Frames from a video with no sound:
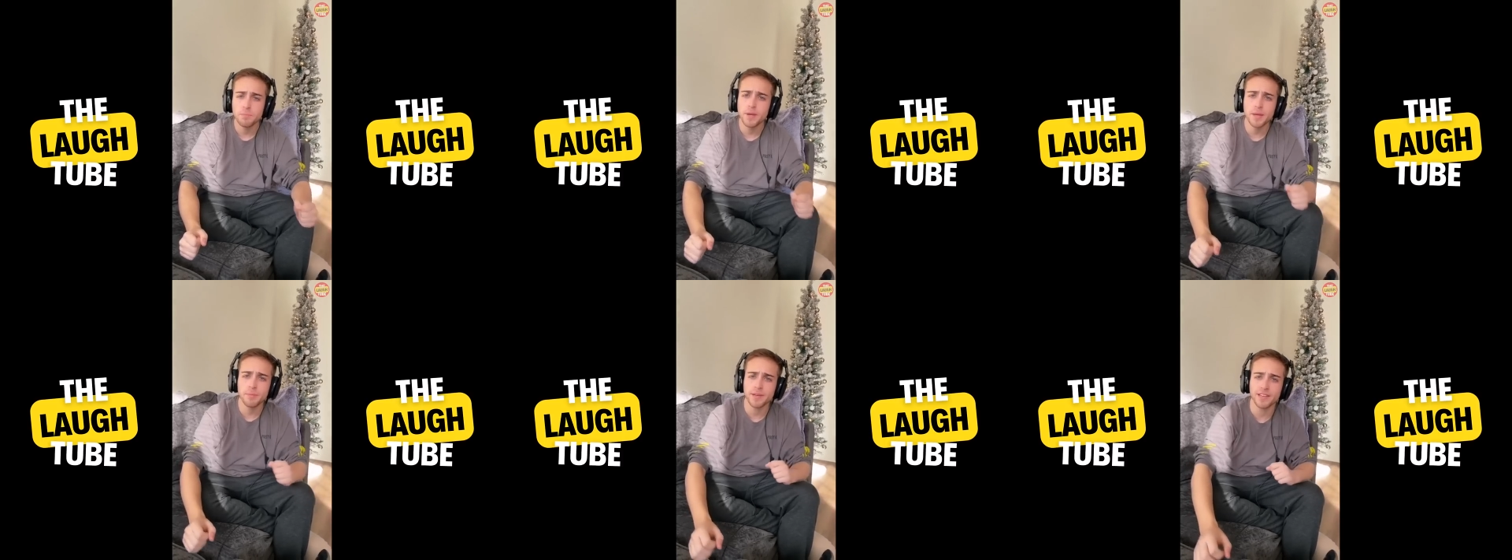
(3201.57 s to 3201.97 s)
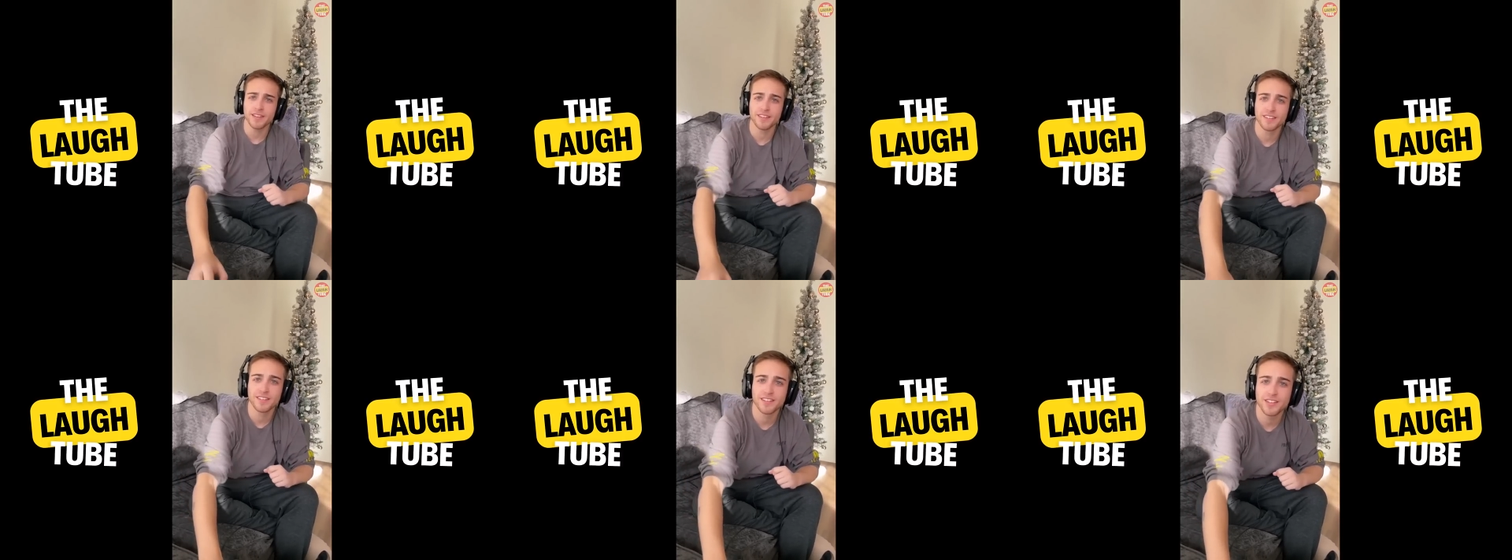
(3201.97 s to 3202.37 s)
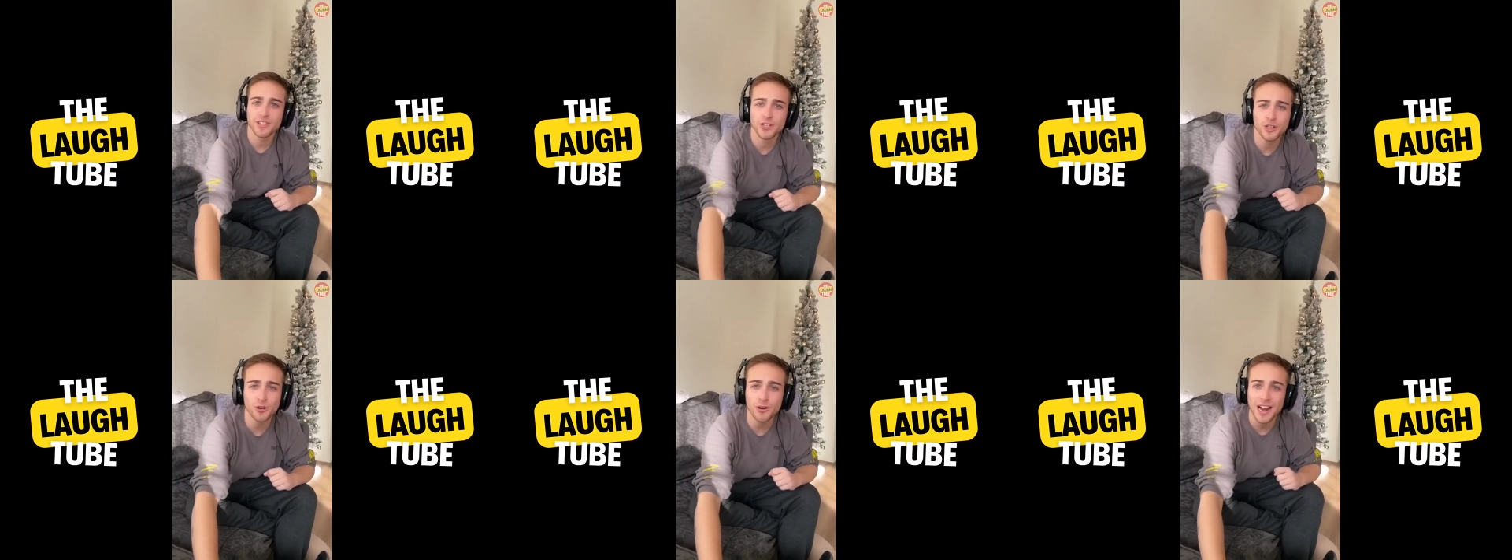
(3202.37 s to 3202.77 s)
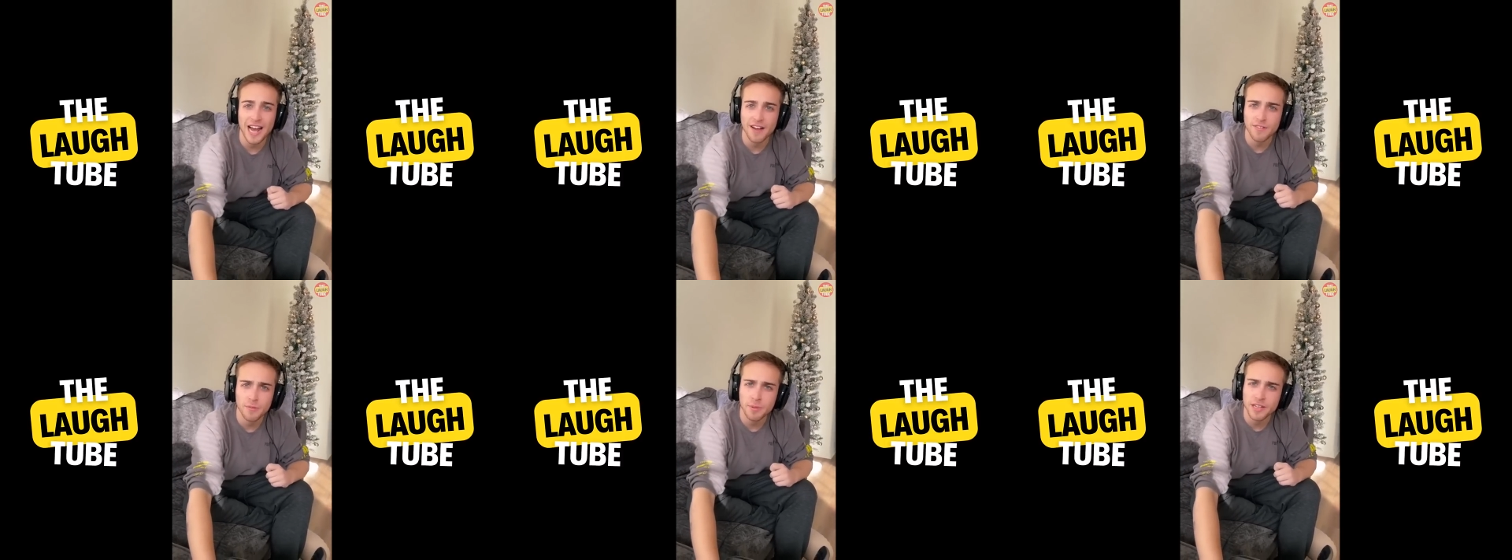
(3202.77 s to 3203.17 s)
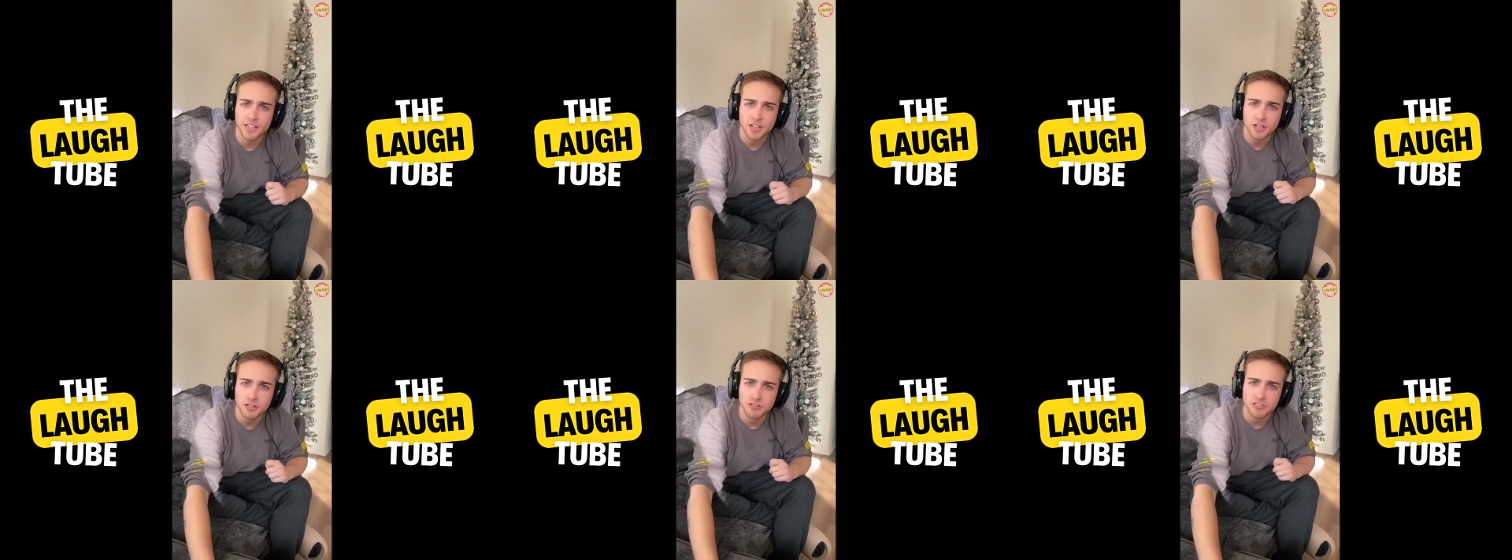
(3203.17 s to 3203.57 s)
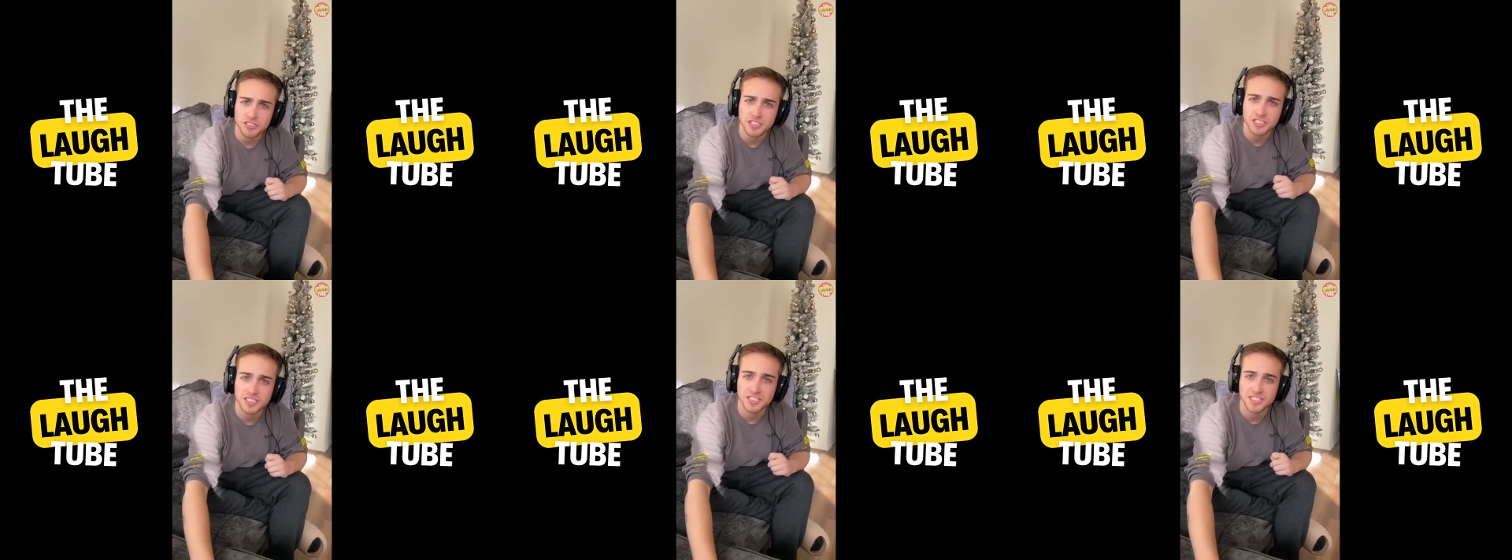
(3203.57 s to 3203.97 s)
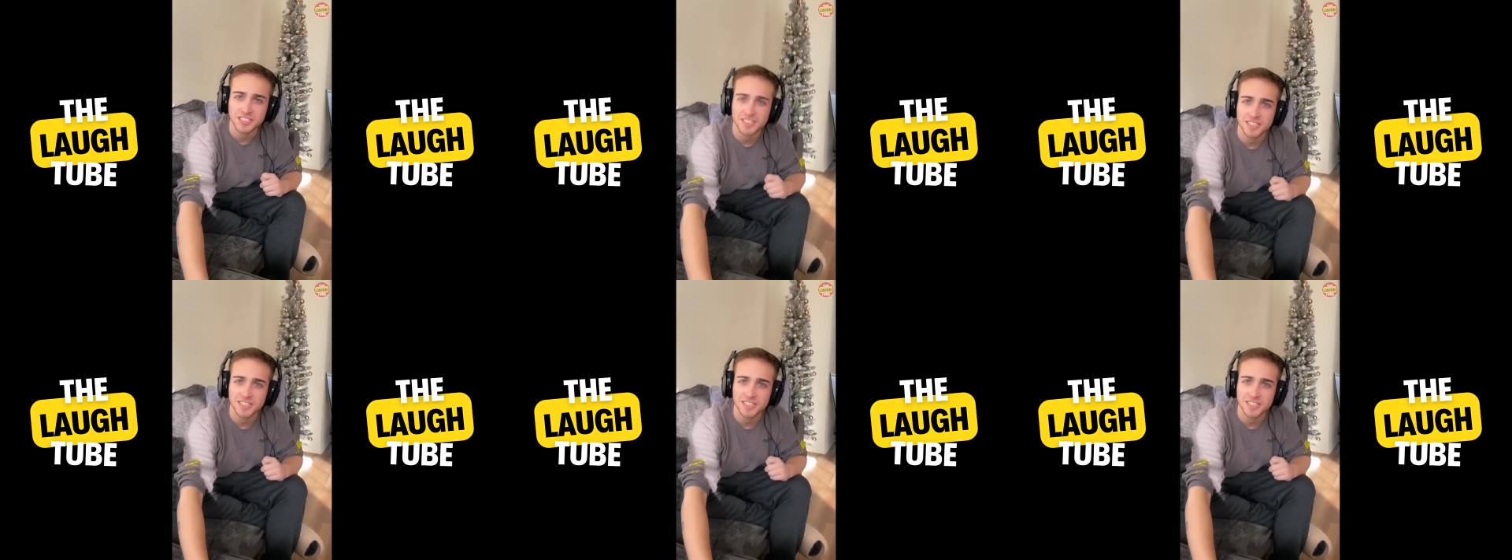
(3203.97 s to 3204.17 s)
Baby, you don't have a big nose.